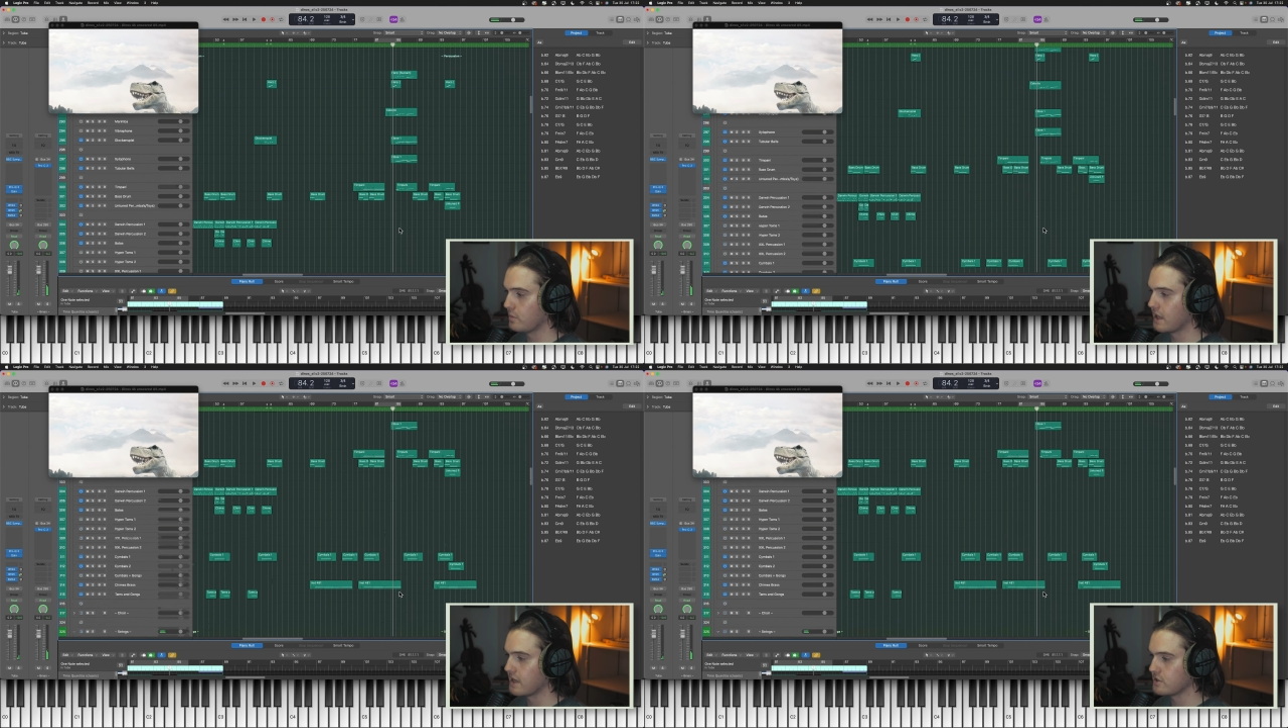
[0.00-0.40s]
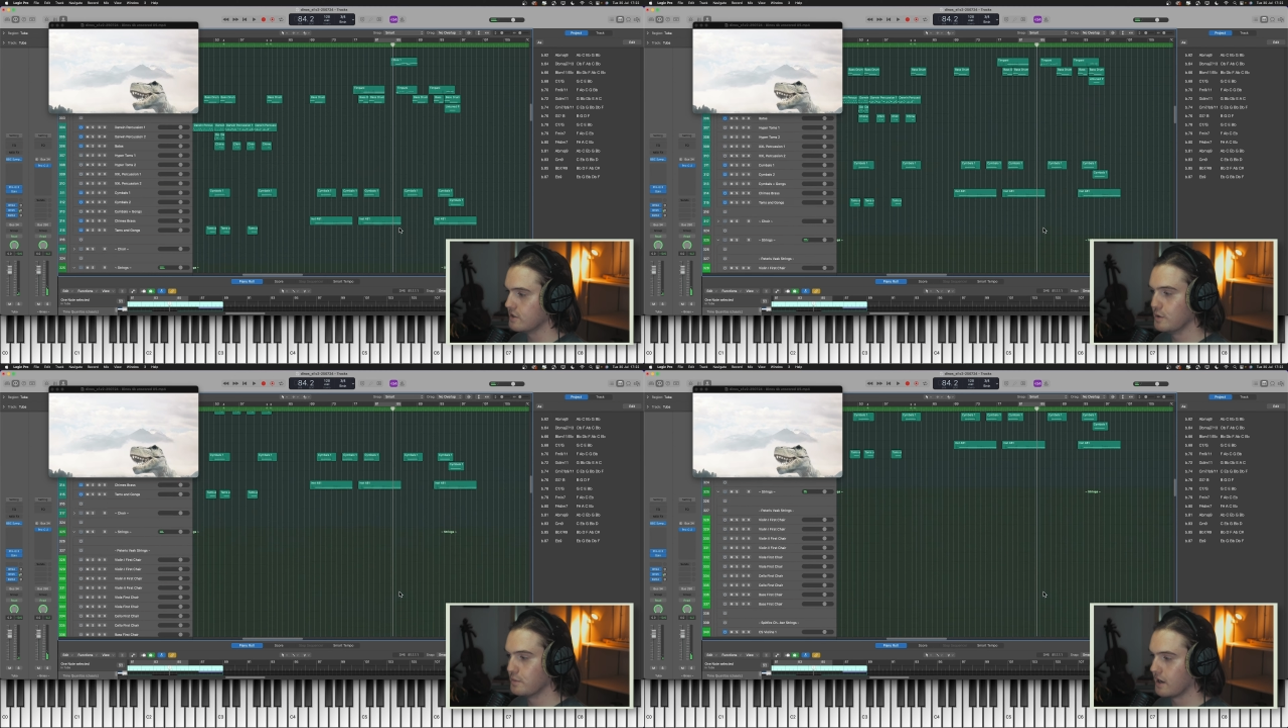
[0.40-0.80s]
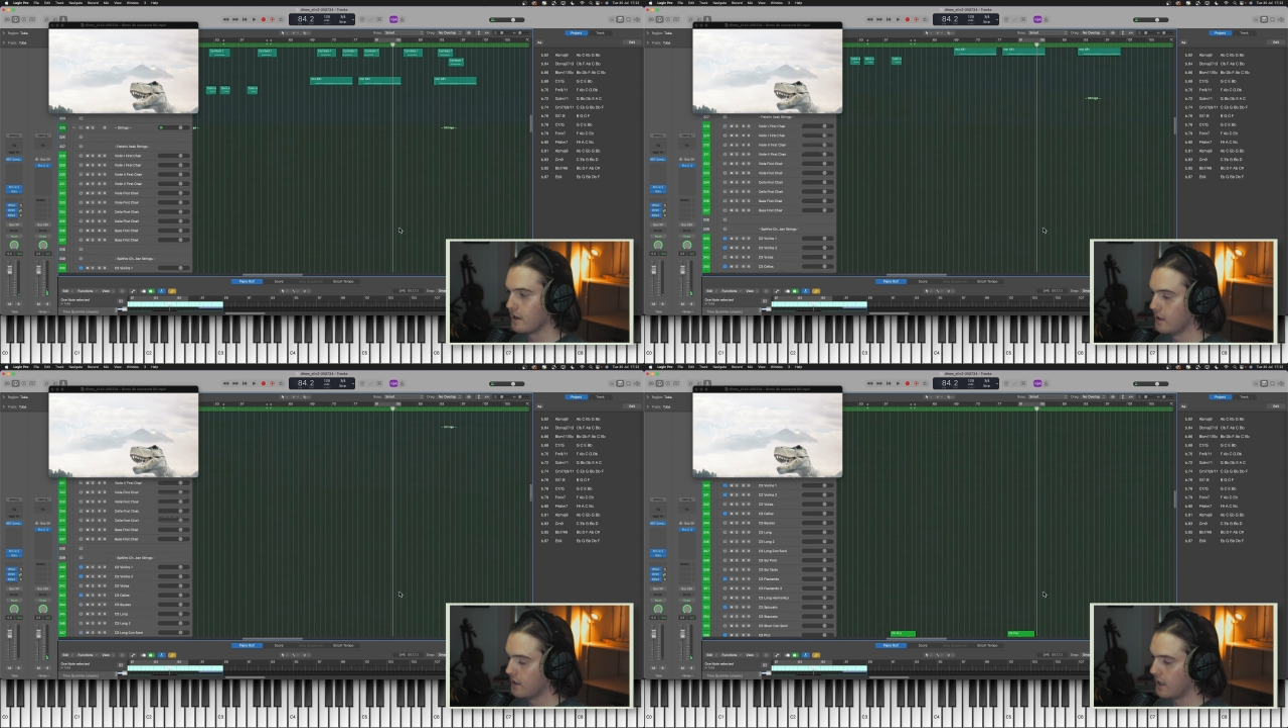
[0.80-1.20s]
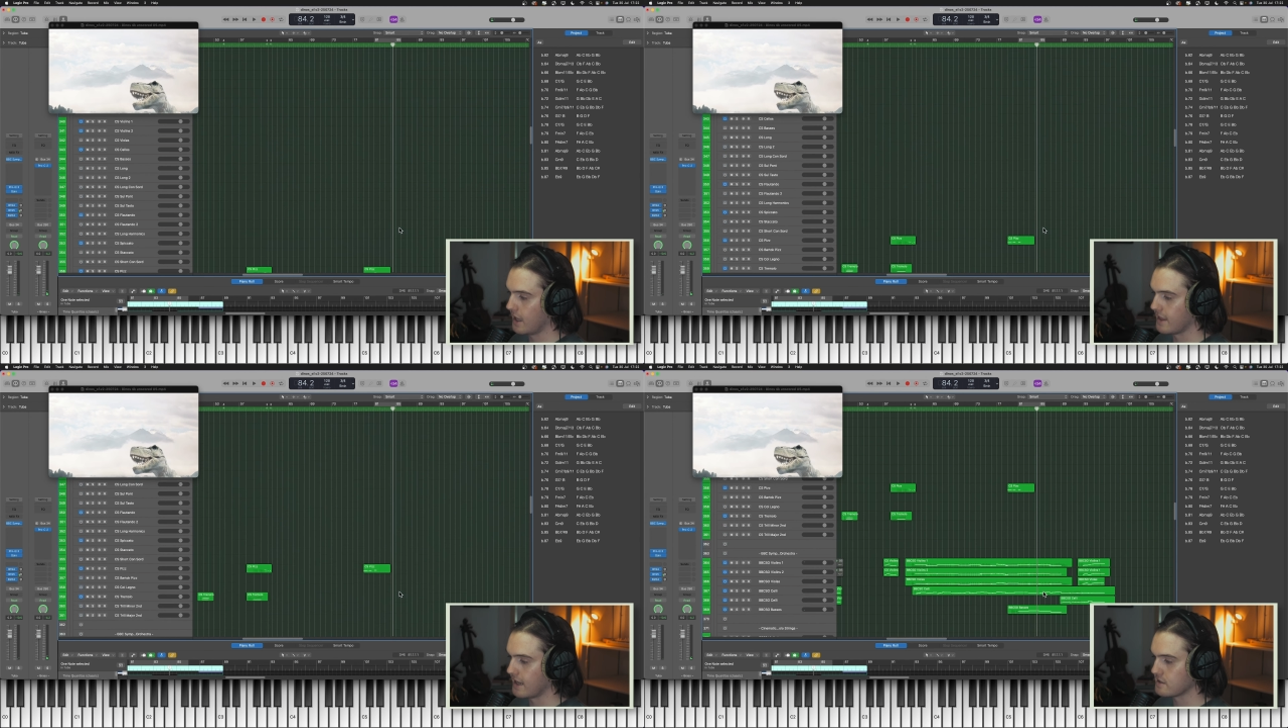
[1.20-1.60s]
that tuba
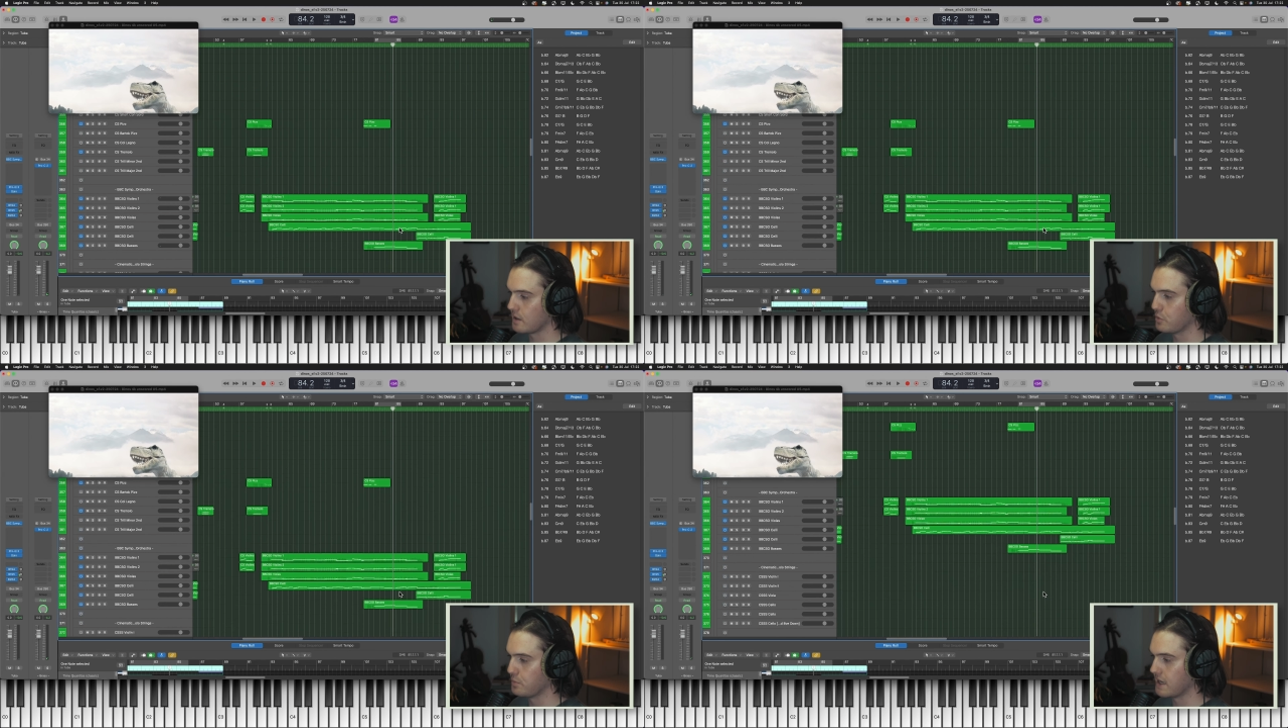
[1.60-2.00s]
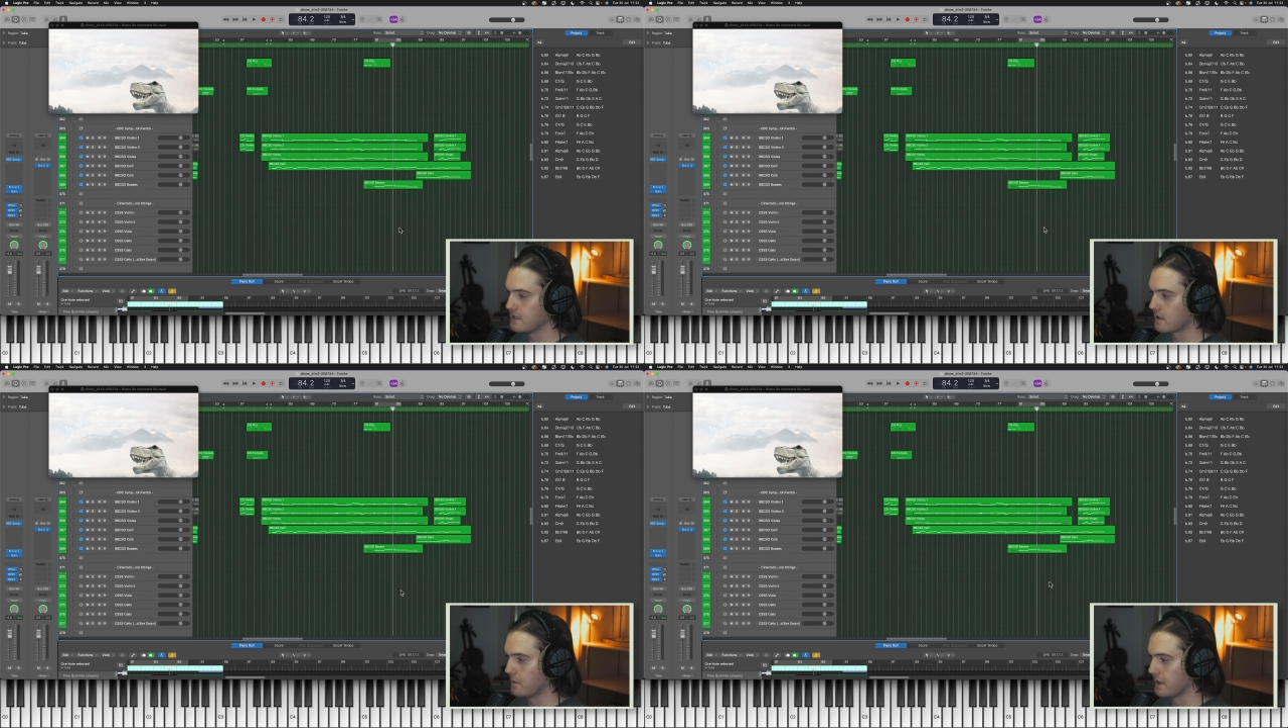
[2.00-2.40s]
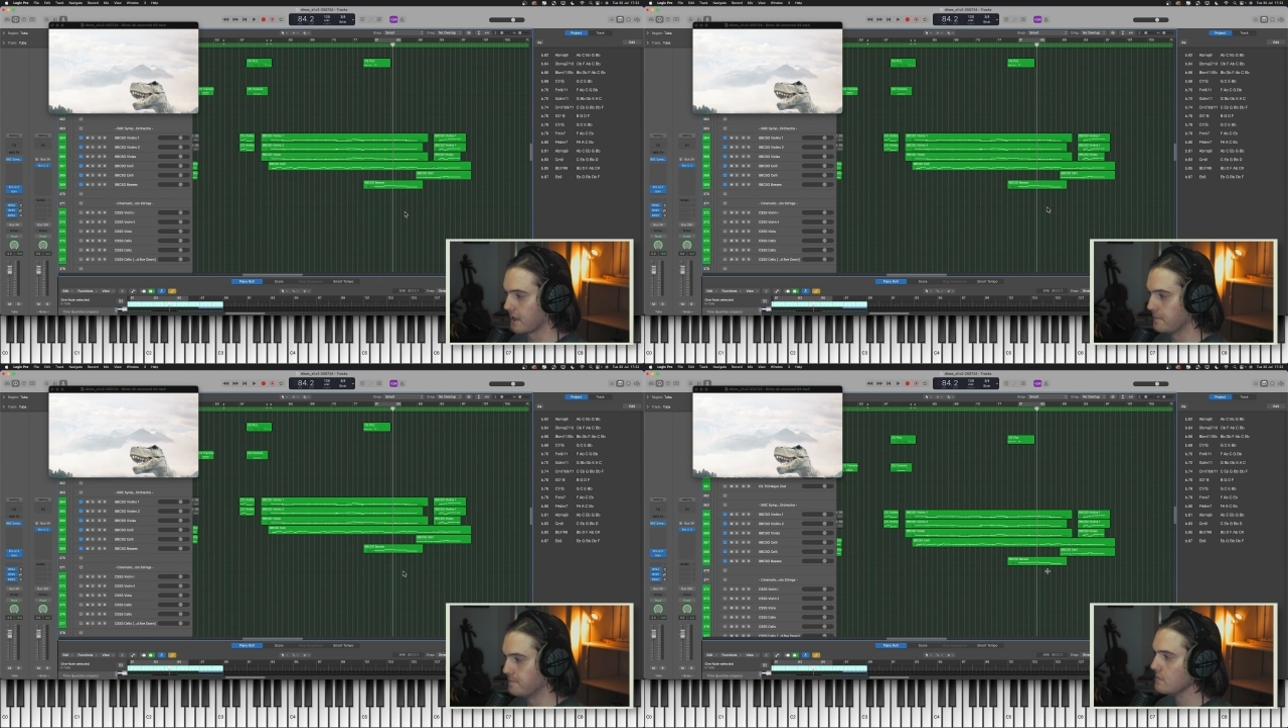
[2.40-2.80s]
and that double bass coming in.